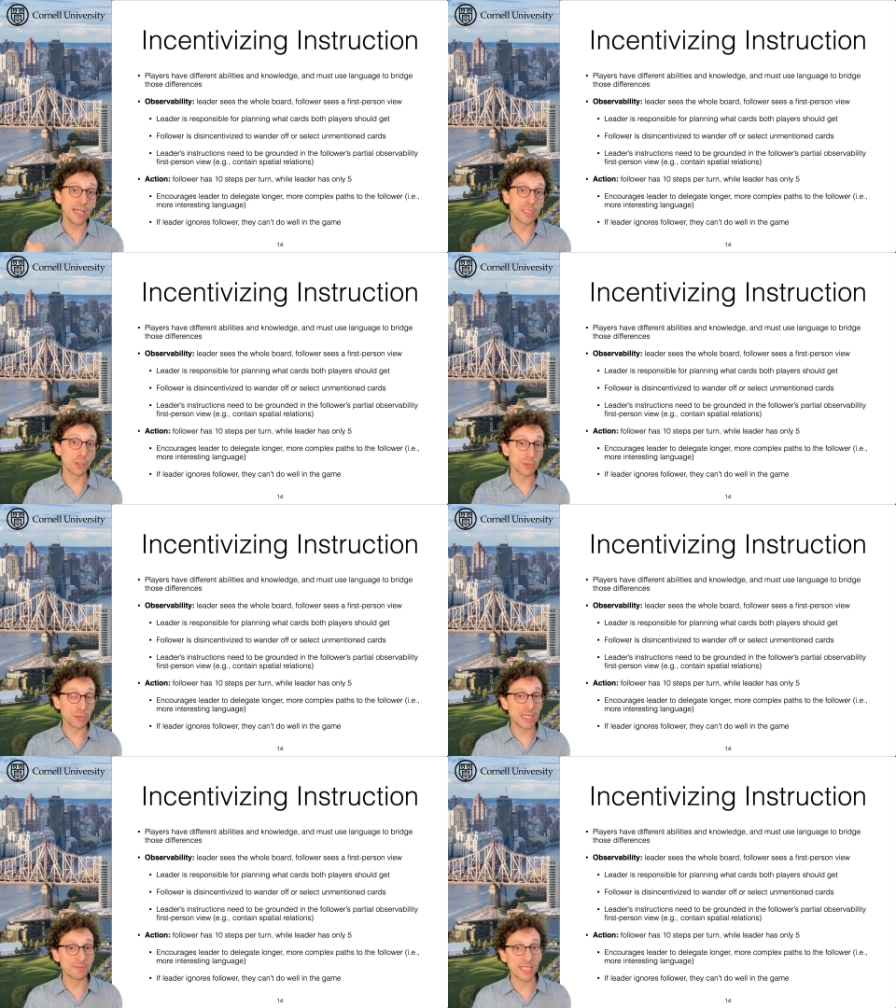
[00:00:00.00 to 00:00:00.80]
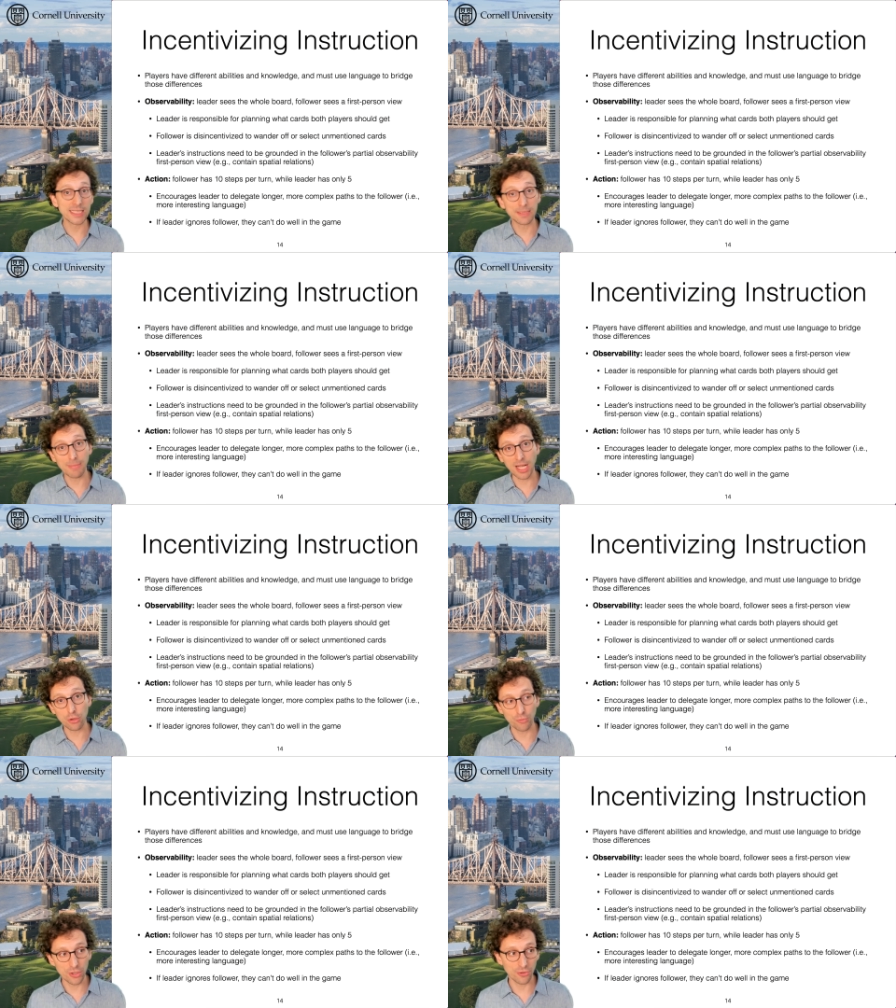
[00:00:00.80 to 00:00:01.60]
it also gives us
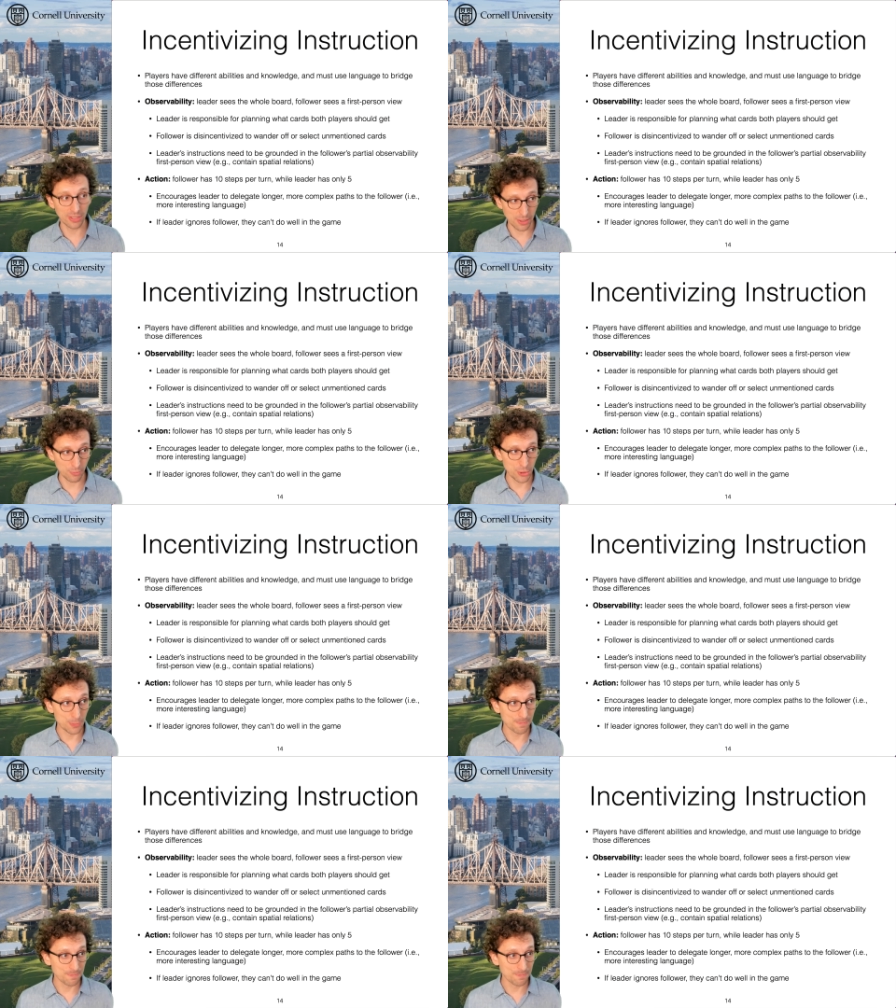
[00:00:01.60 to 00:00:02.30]
much richer language.